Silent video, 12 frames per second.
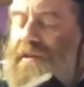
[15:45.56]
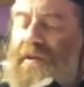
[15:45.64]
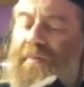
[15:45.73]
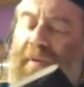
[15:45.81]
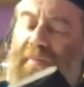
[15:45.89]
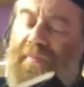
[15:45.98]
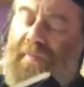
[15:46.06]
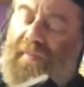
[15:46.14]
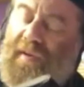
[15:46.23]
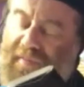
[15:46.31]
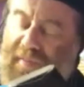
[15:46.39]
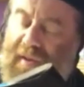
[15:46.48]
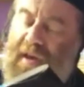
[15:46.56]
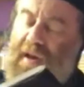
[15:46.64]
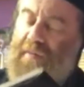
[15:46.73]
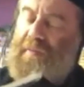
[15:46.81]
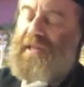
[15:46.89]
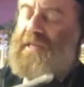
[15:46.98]
So we
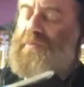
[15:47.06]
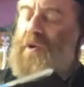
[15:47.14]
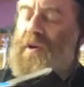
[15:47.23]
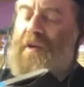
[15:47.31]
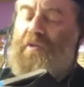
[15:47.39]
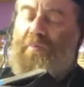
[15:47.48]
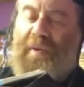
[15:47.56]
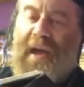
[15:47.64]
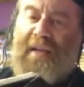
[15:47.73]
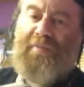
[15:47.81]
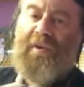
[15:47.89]
just spoke about bread,